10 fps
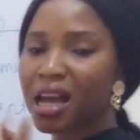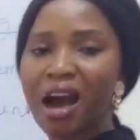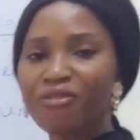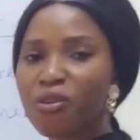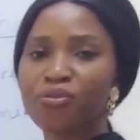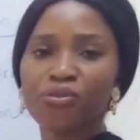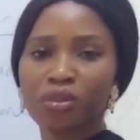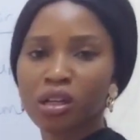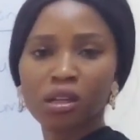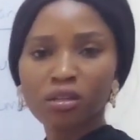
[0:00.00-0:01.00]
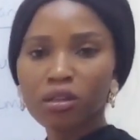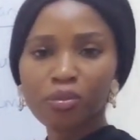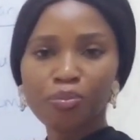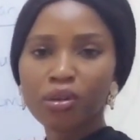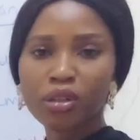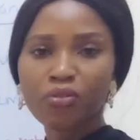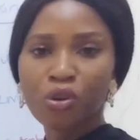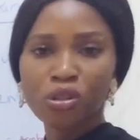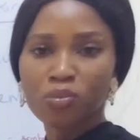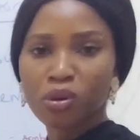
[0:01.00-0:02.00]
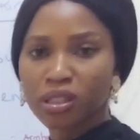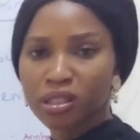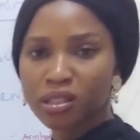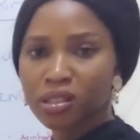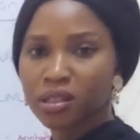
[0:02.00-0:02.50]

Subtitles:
half of the front bodice.